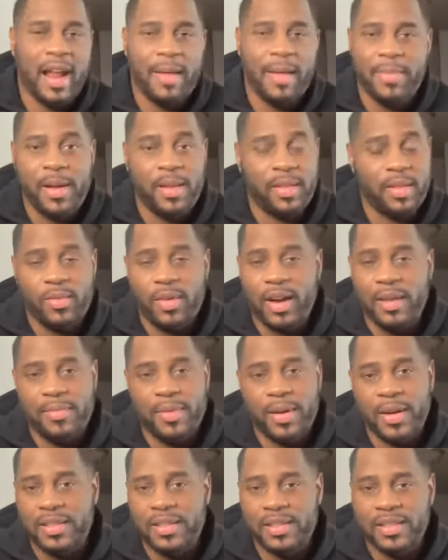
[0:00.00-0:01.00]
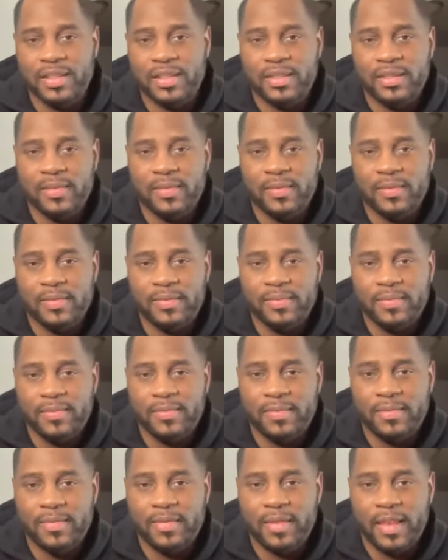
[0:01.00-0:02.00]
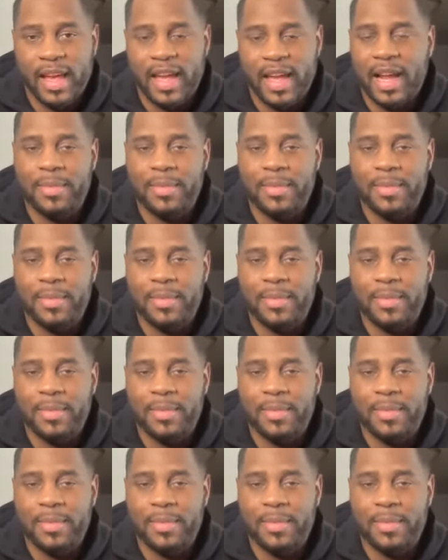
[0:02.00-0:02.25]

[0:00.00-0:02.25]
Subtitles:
gotta be with the right person. A